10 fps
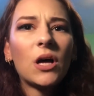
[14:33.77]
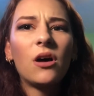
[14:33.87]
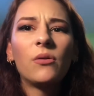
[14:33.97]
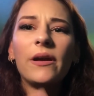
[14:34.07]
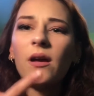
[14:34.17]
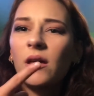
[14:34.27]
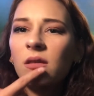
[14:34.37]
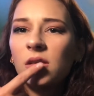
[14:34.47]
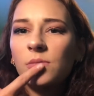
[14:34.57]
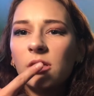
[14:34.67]
oh wait, I
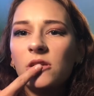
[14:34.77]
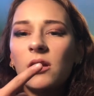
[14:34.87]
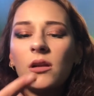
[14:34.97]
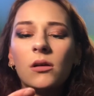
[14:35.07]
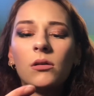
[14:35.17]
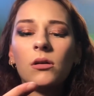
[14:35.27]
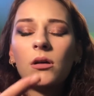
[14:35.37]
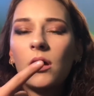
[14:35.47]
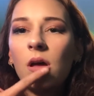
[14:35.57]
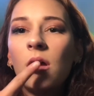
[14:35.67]
think it's pretty dry now.
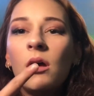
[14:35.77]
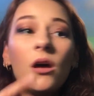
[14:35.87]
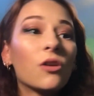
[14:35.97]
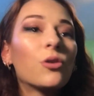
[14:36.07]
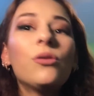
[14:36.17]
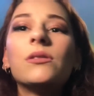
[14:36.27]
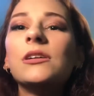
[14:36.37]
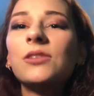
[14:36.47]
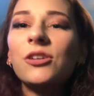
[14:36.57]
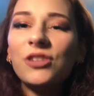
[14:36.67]
Cool,
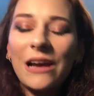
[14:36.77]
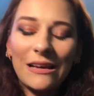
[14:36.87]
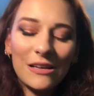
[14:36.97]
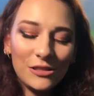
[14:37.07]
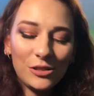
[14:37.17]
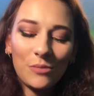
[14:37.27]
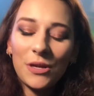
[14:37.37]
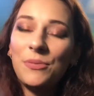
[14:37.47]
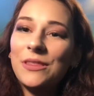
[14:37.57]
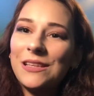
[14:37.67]
it's all dry. So I'm
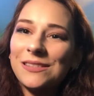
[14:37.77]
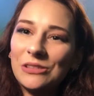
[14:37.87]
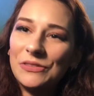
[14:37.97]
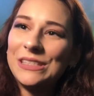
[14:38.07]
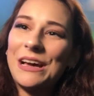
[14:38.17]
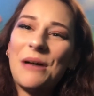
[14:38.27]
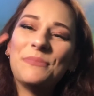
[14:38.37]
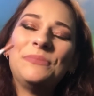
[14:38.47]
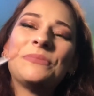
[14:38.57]
gonna put this over top.